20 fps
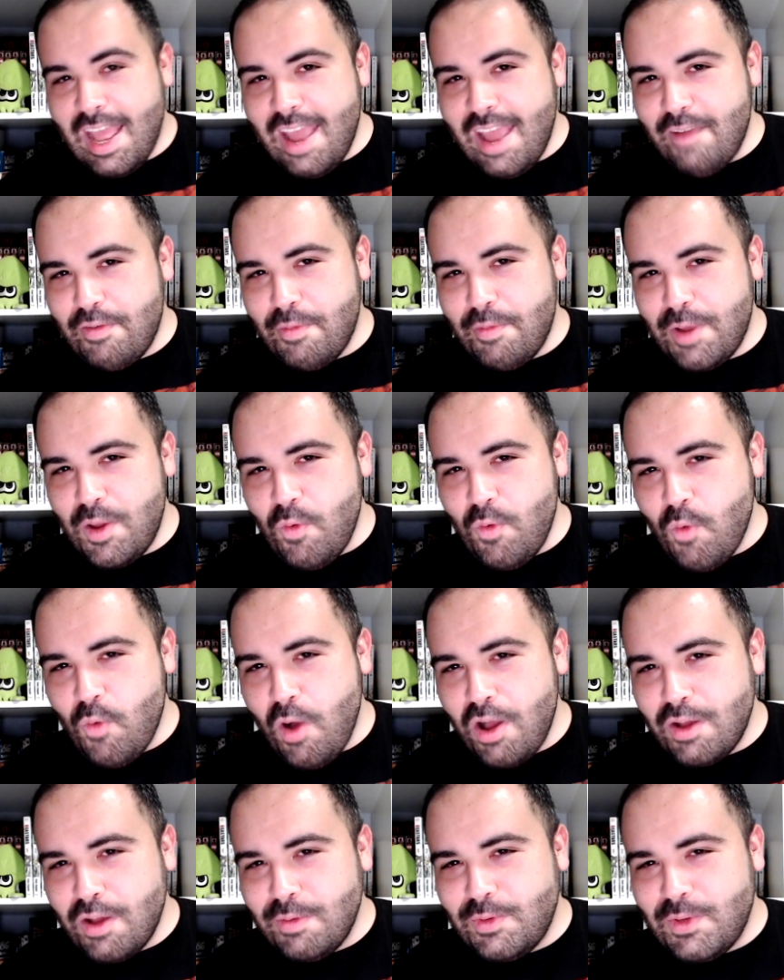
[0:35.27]
everybody,
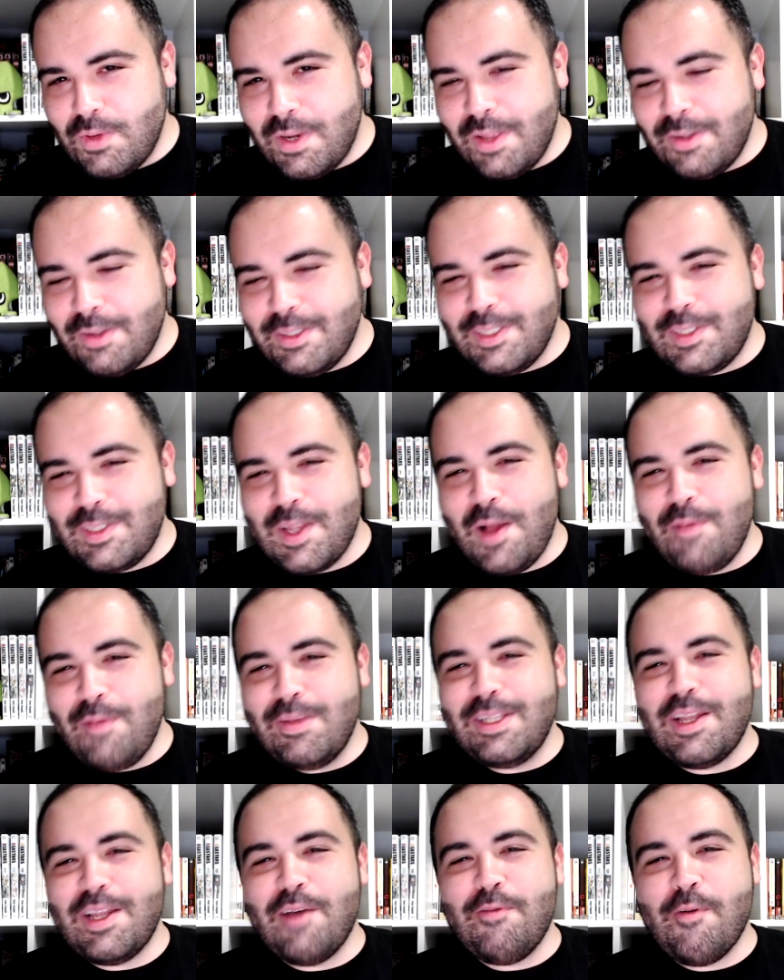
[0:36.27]
welcome to another
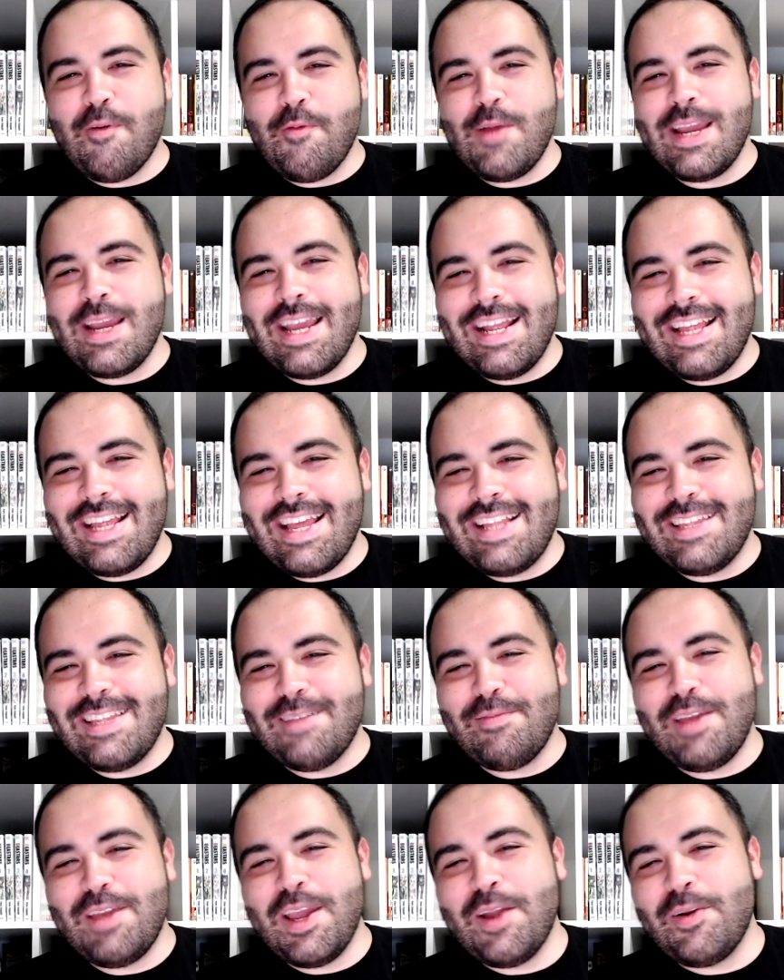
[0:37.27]
installment of A Week in
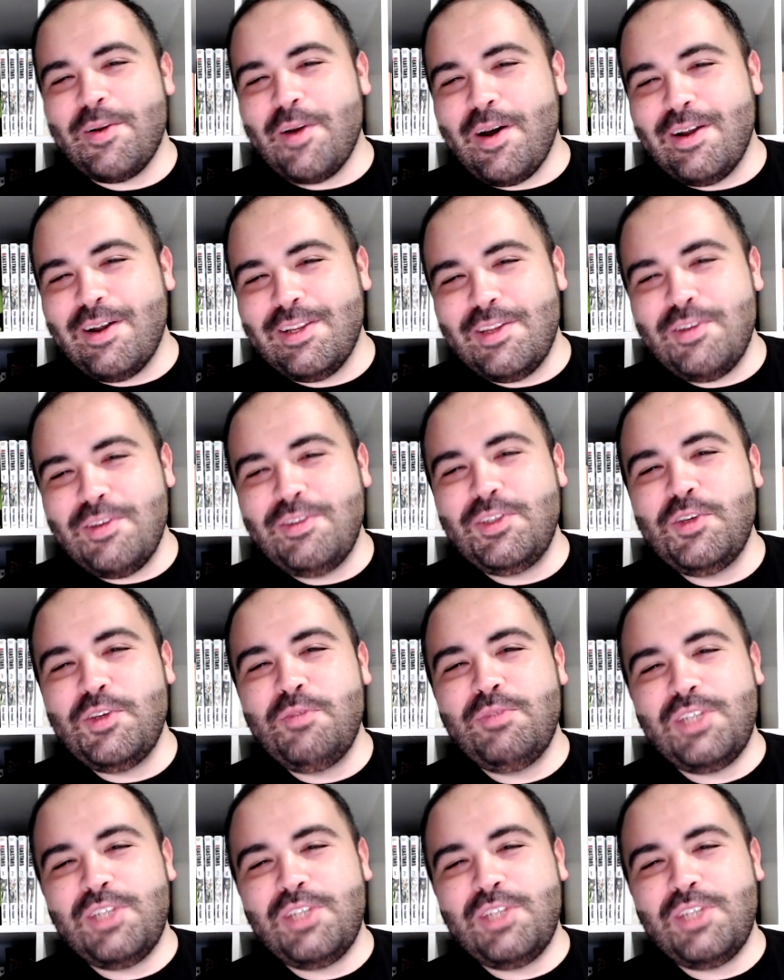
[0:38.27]
Geekdom here on YouTube.